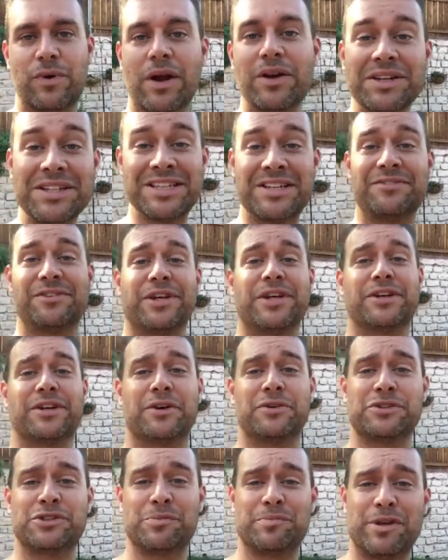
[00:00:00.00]
relatively
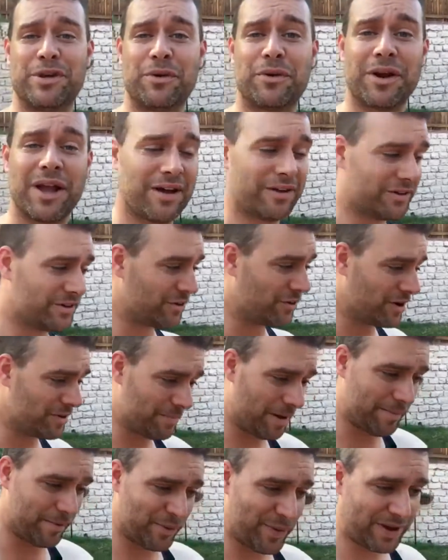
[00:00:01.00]
close to Peoria,
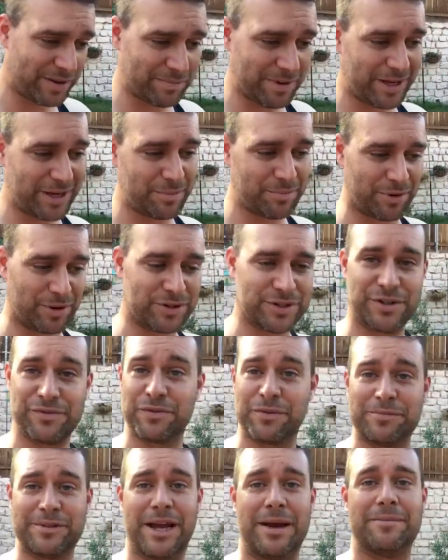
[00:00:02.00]
Illinois. Maybe we can meet in
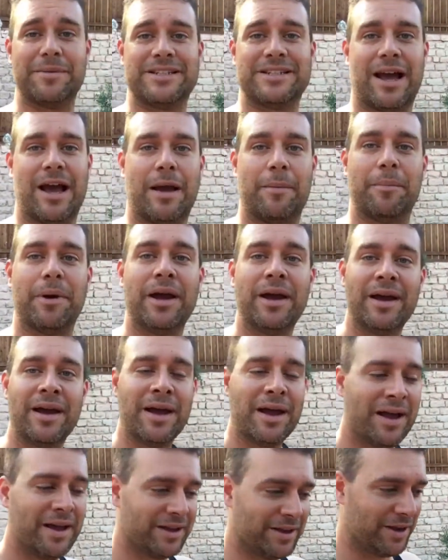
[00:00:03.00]
person from time to time.
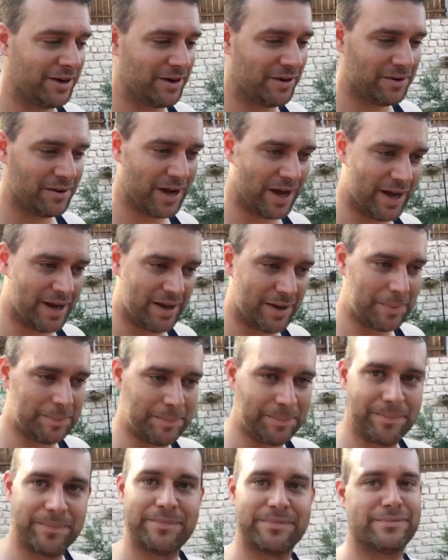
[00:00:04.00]
You know,
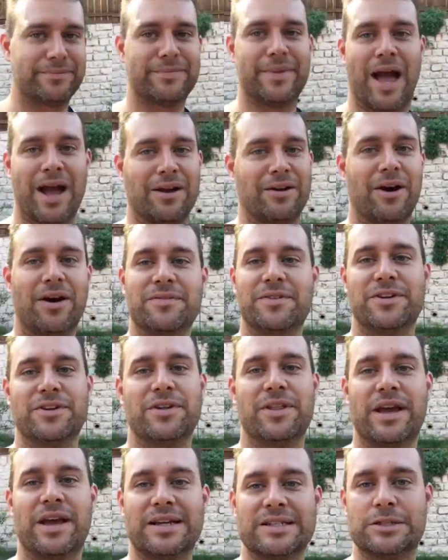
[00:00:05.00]
I'd love
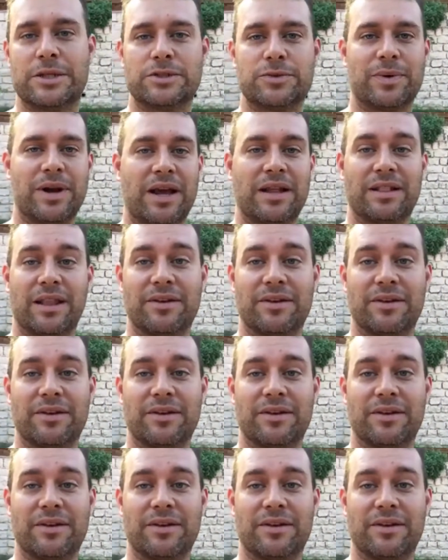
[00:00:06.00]
to do that because that's what